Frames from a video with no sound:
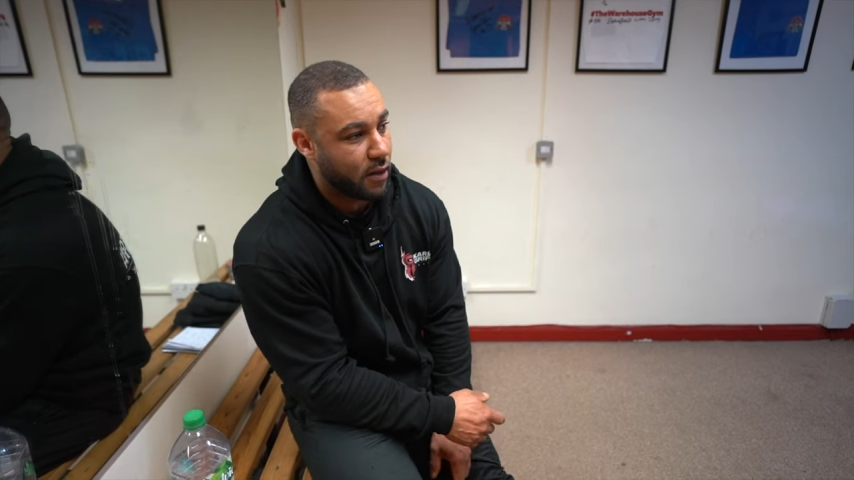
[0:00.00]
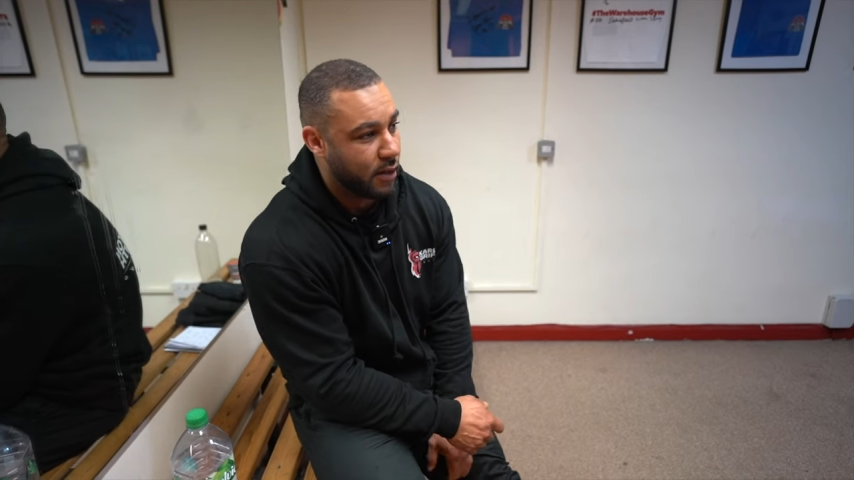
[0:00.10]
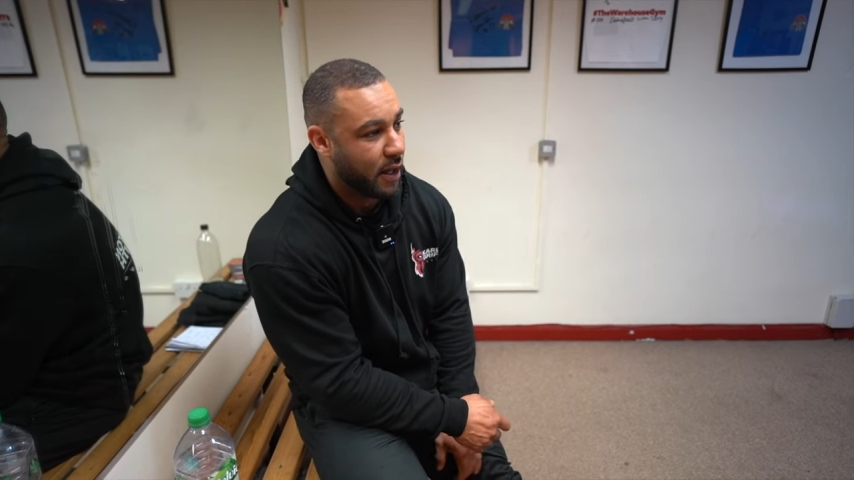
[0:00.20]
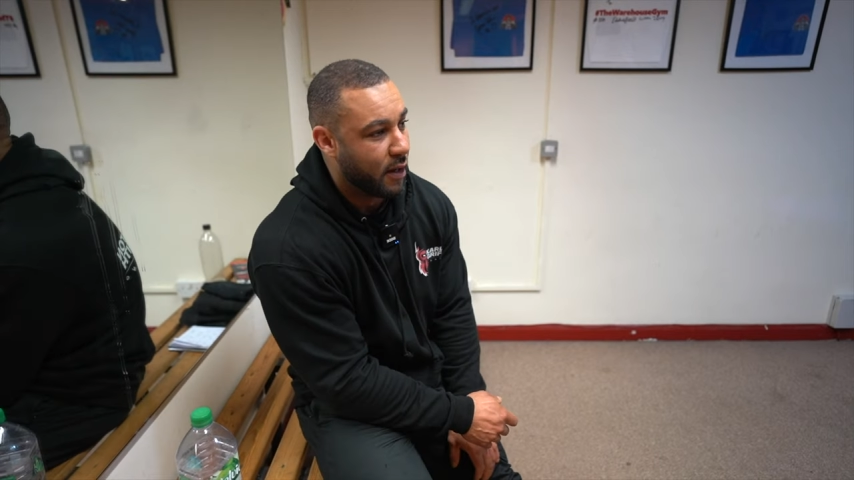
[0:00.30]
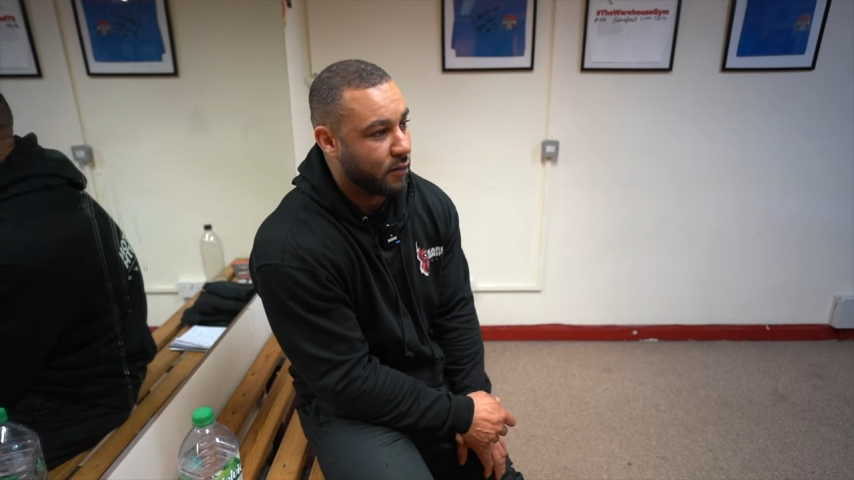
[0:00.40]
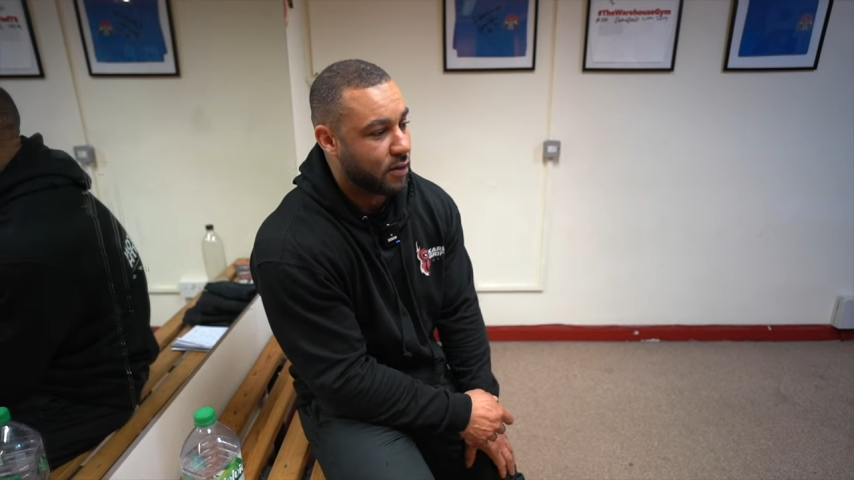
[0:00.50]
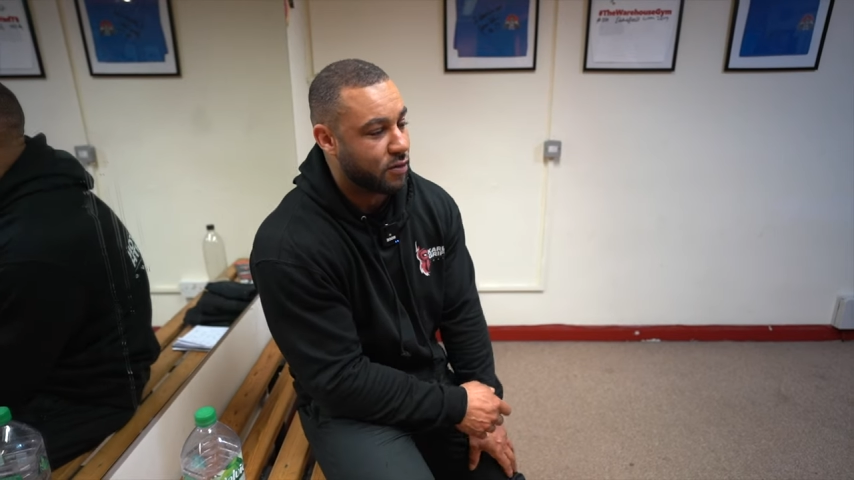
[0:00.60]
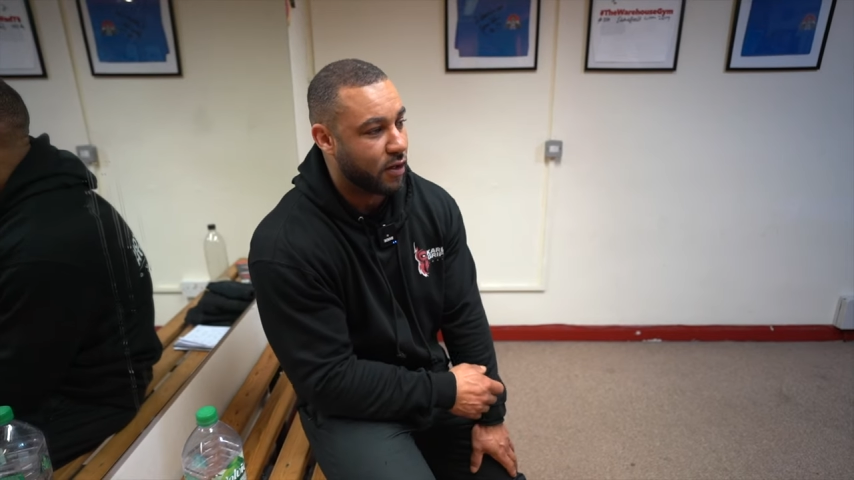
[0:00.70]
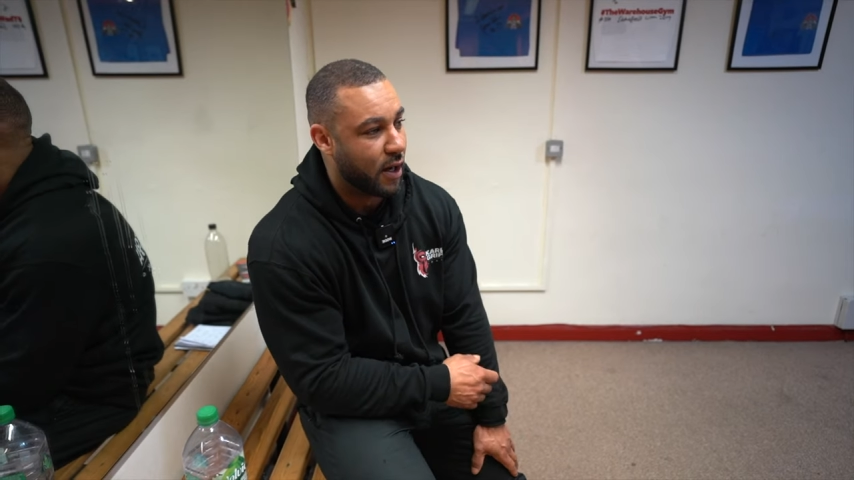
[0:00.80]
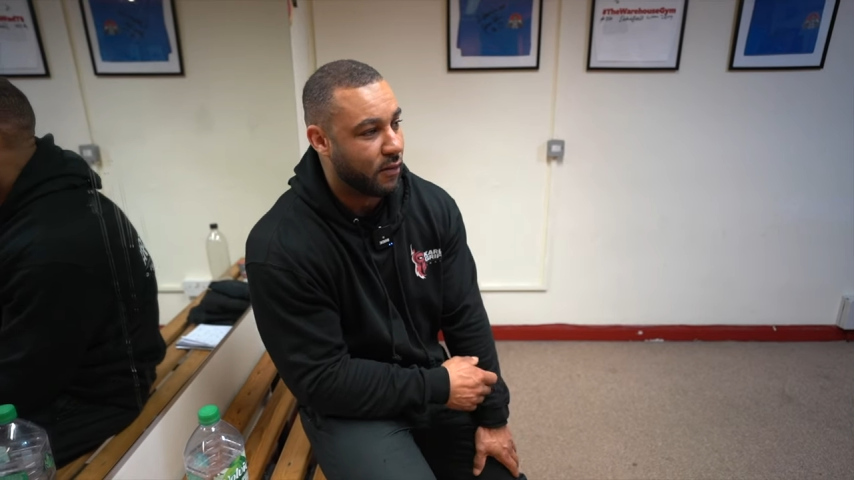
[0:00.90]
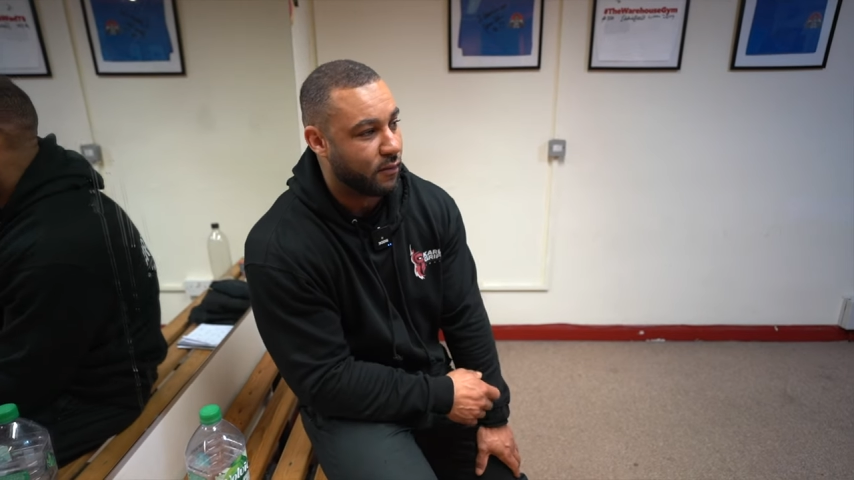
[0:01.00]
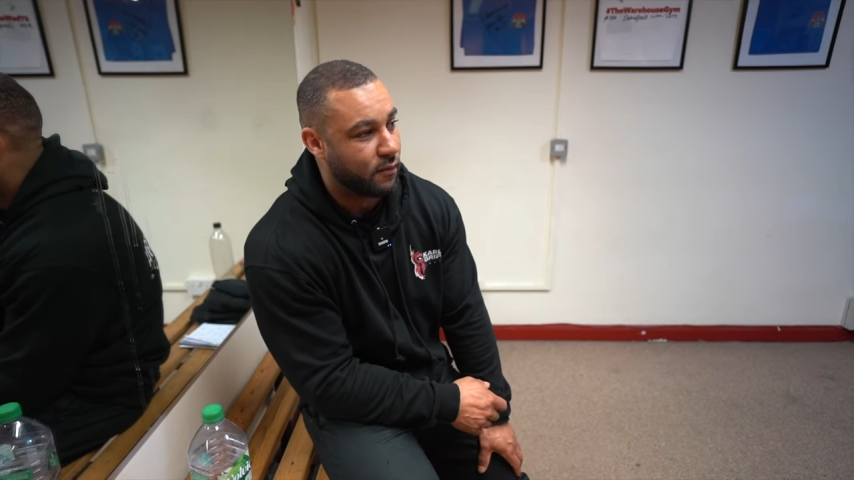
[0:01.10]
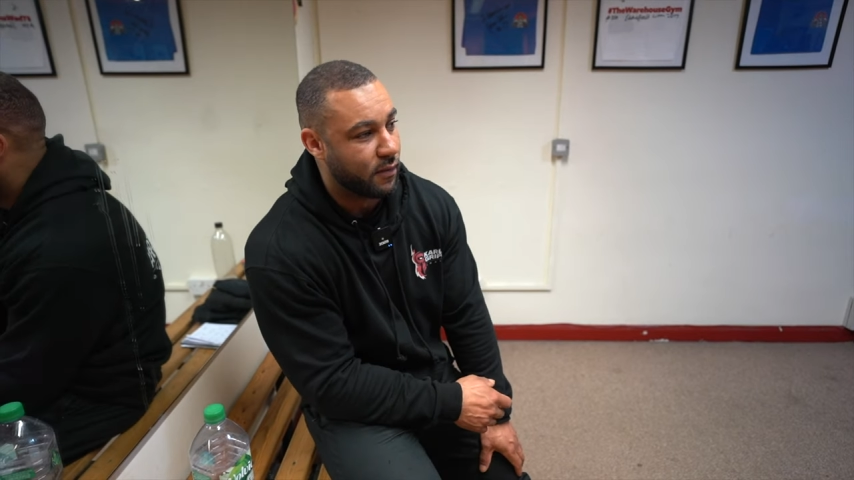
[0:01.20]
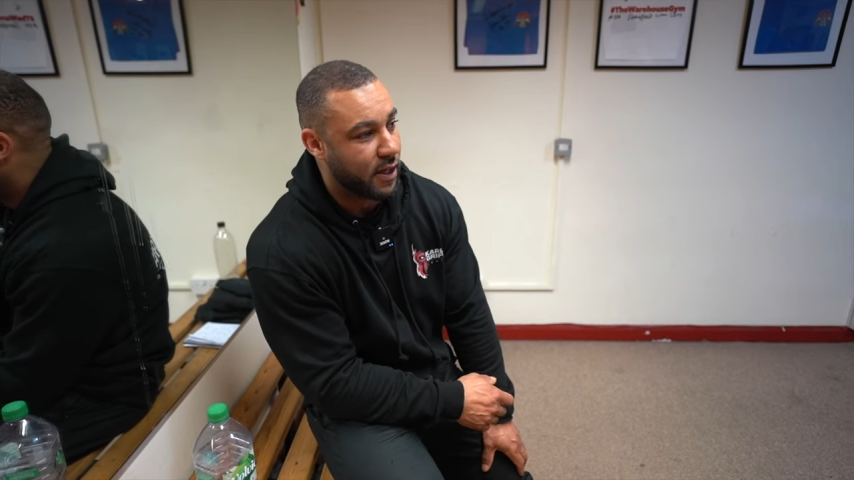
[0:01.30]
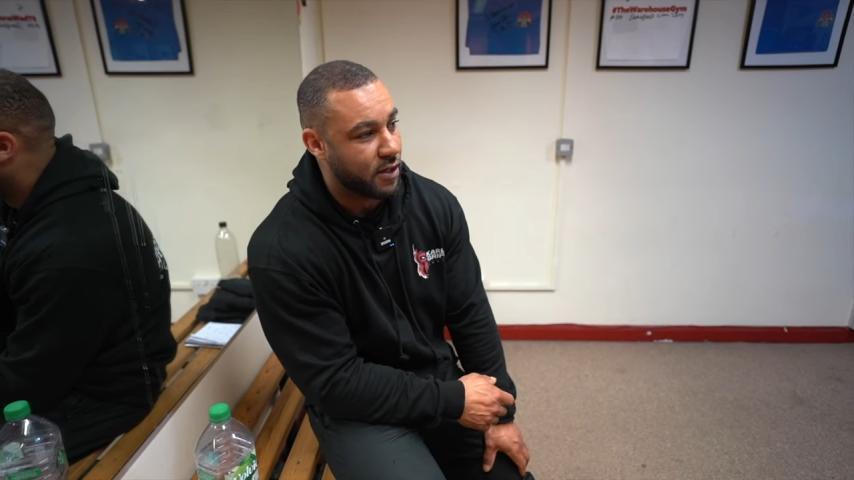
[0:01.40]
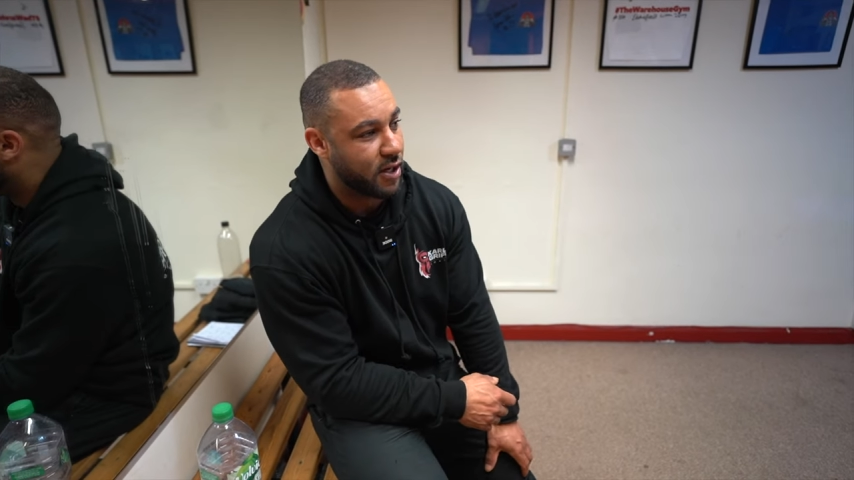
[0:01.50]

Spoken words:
Yeah, so I'll get you